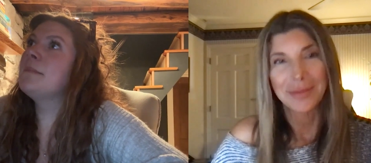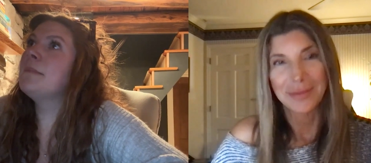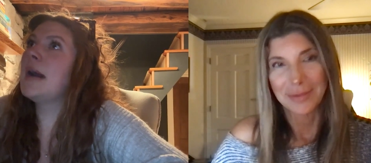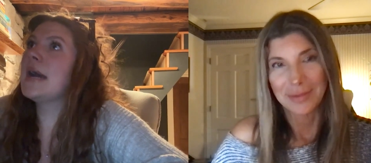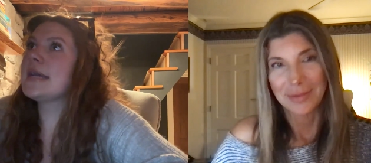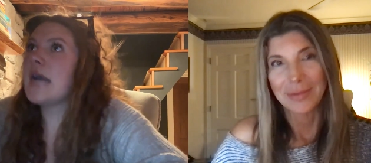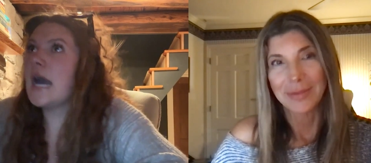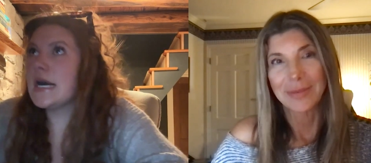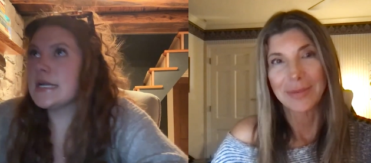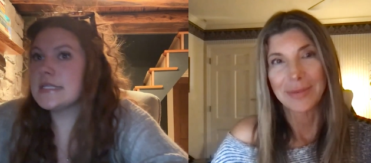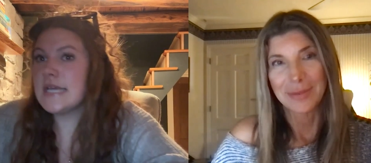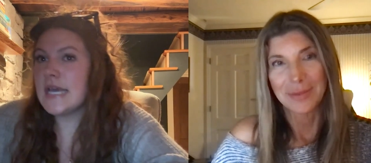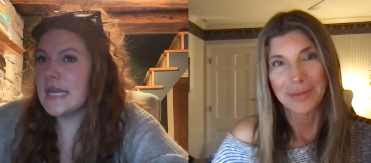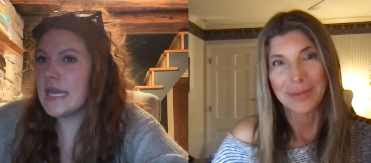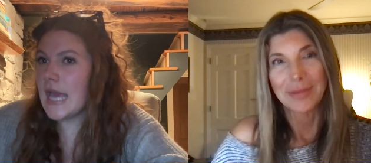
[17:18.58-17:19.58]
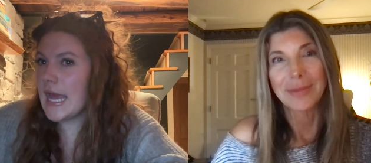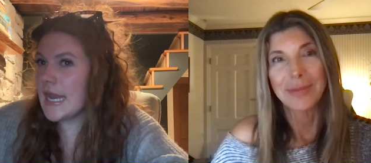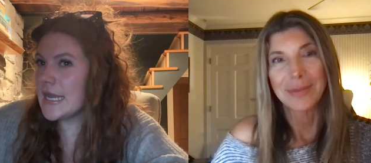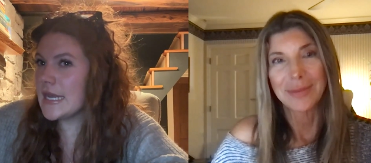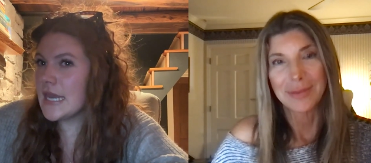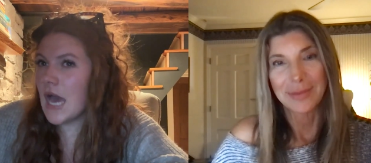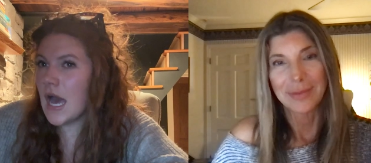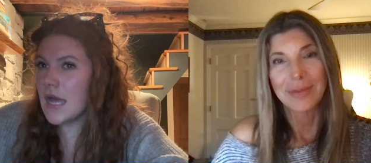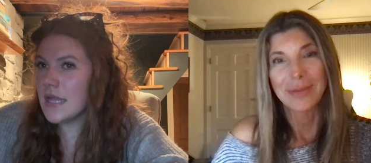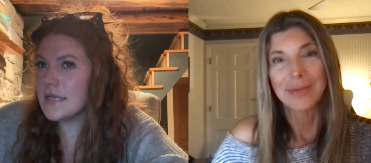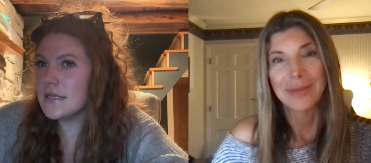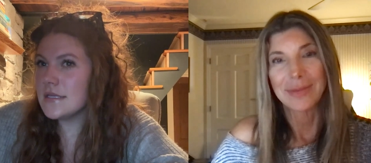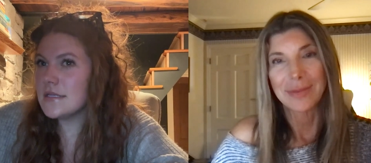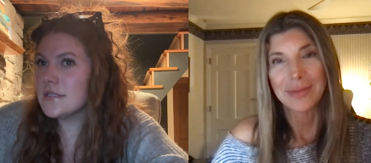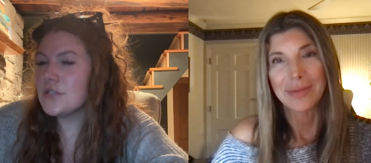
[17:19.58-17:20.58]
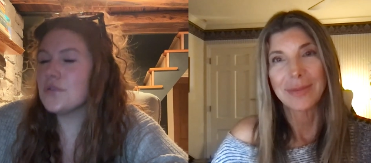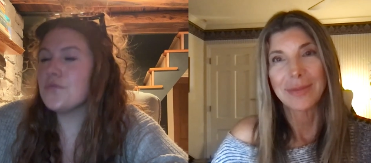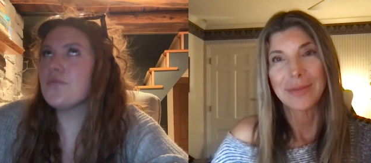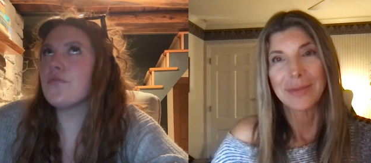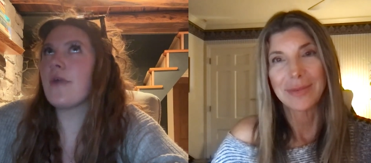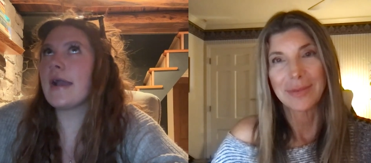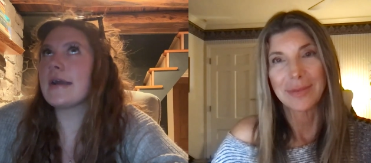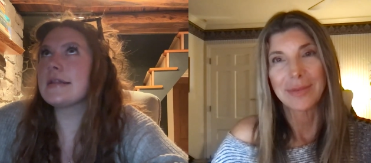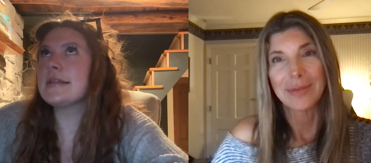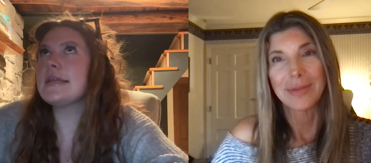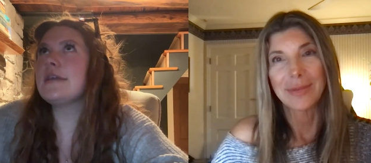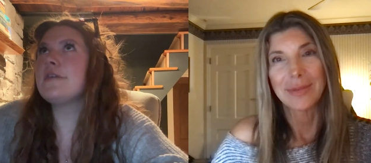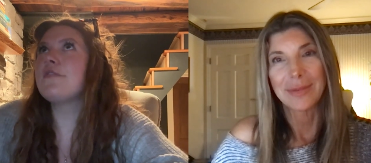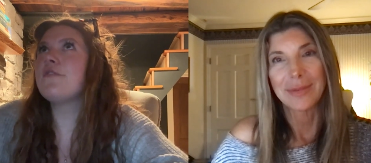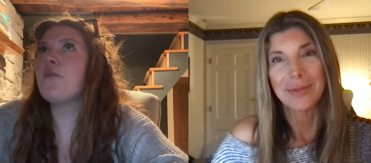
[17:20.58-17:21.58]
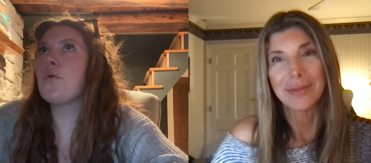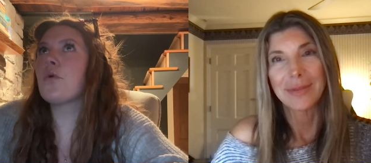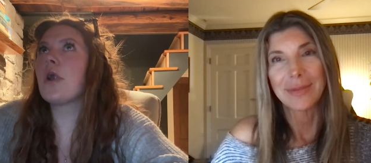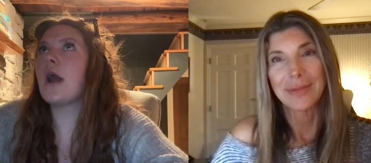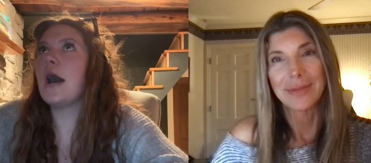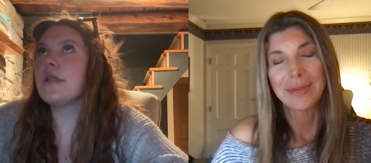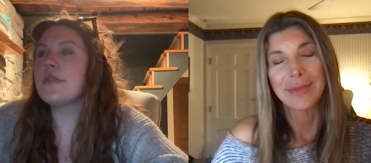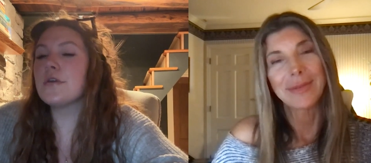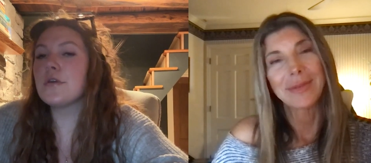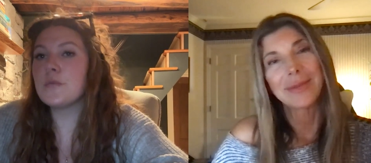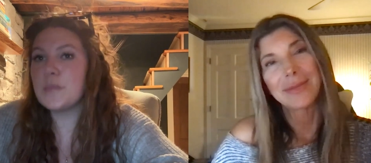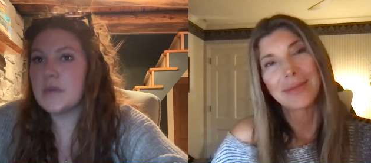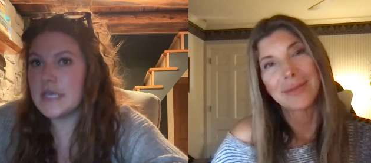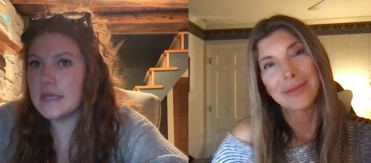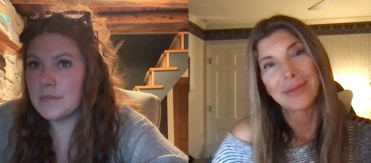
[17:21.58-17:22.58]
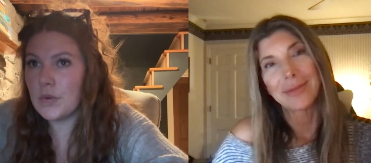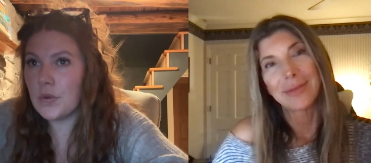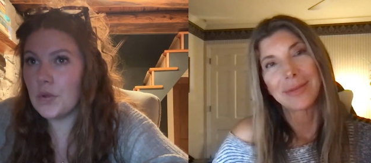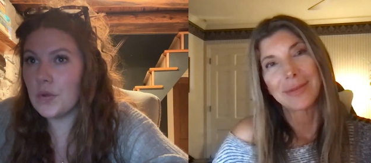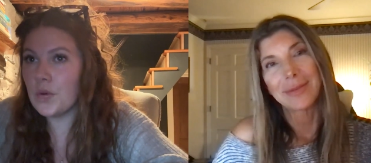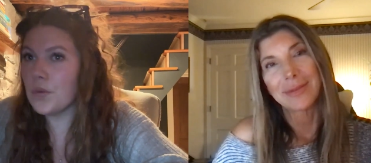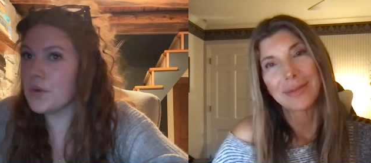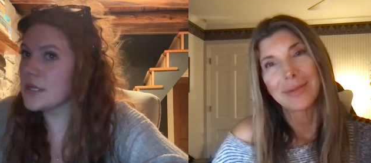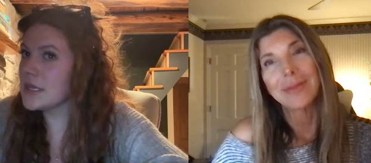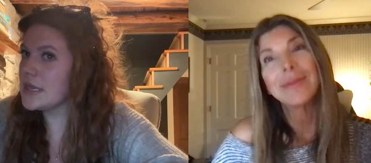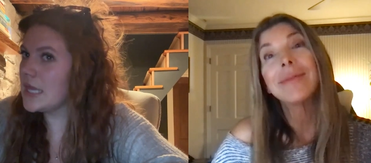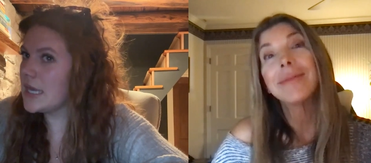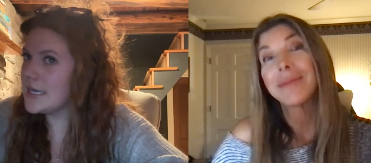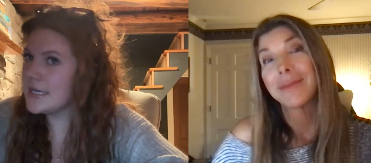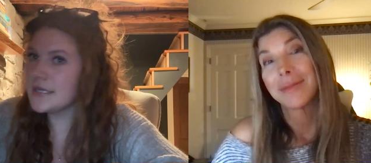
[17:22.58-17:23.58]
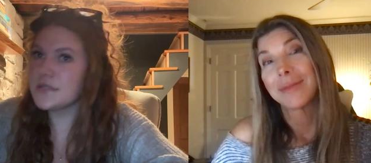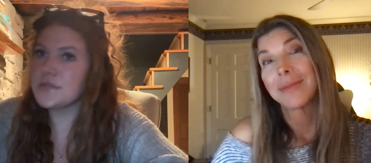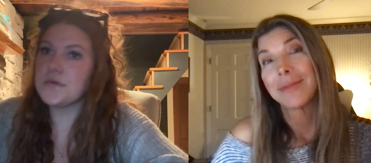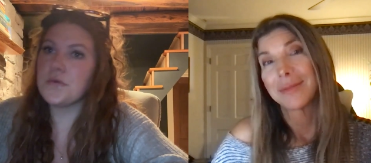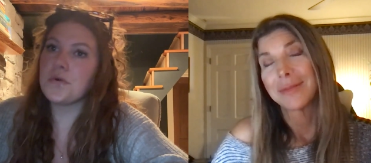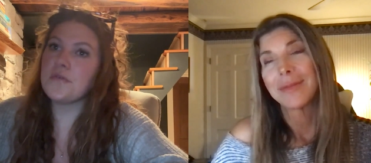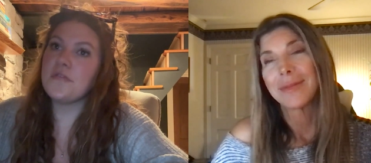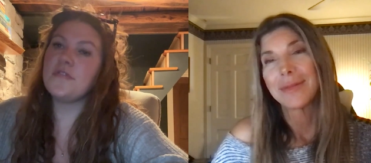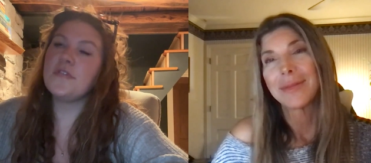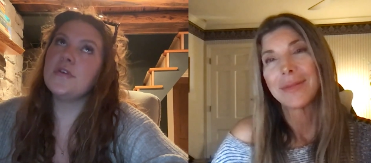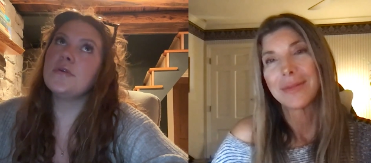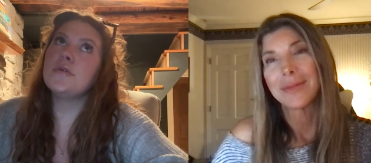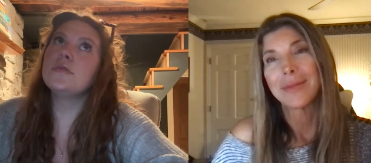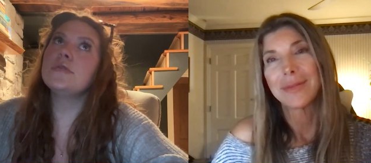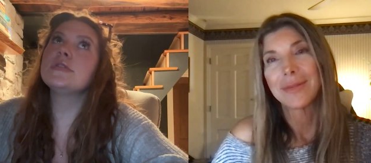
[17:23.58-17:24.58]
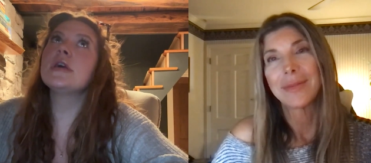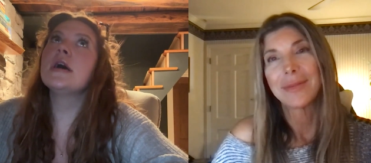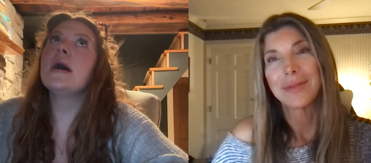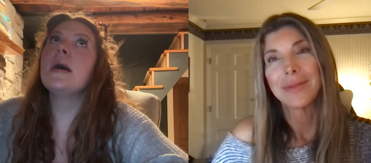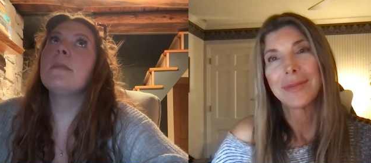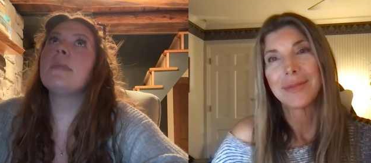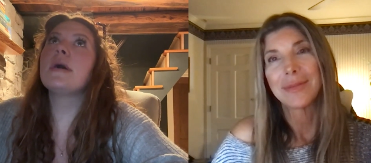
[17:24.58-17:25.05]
Speaker 1: my content and not directly for other people or likes or views,